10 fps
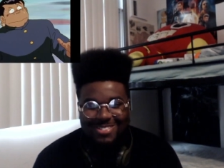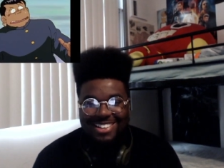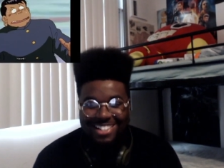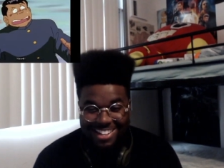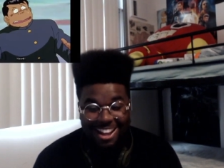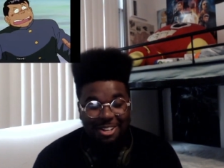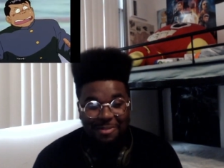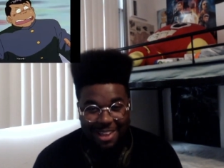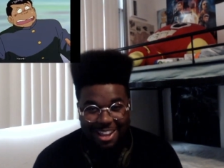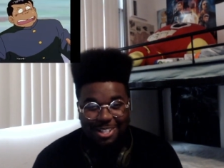with it. He got the
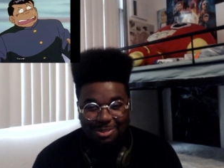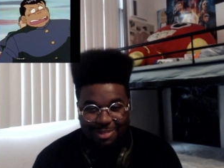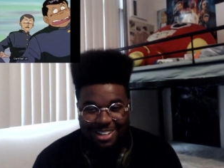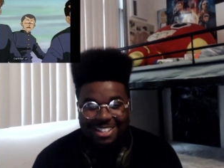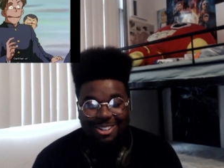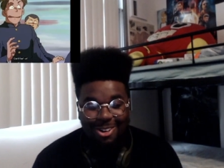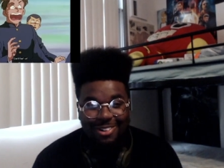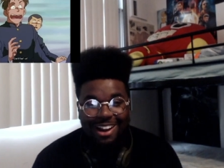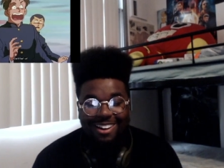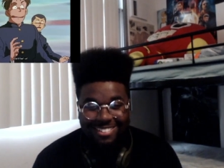hands, right? He throw
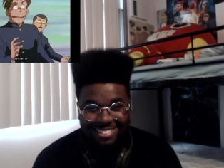down.